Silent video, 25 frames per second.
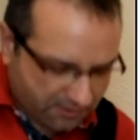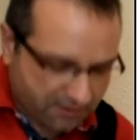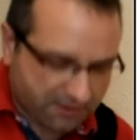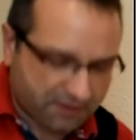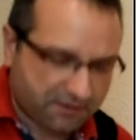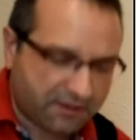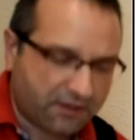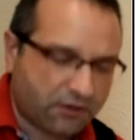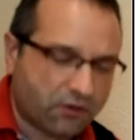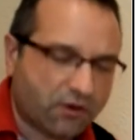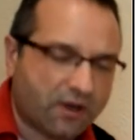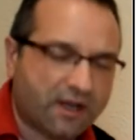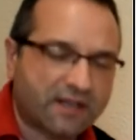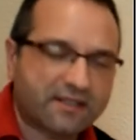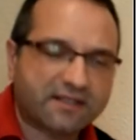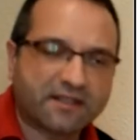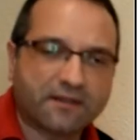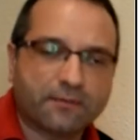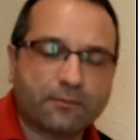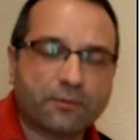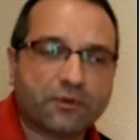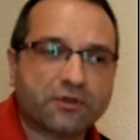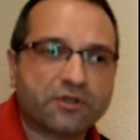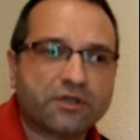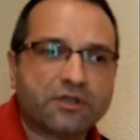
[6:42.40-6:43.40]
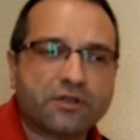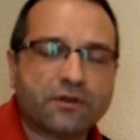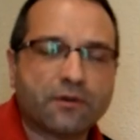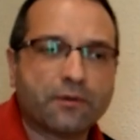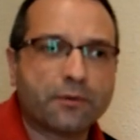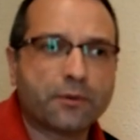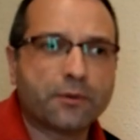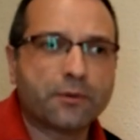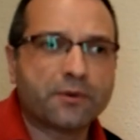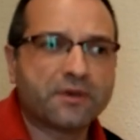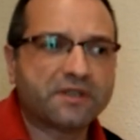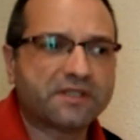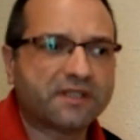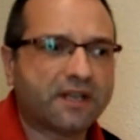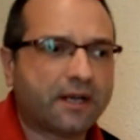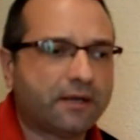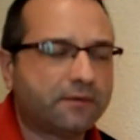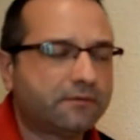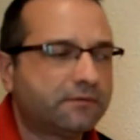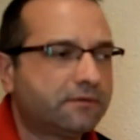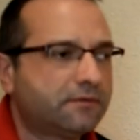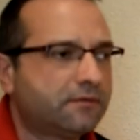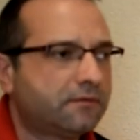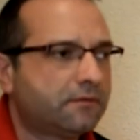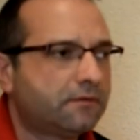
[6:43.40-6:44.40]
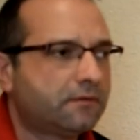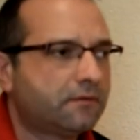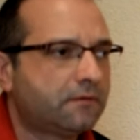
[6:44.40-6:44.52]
Stratocaster position 3 sound.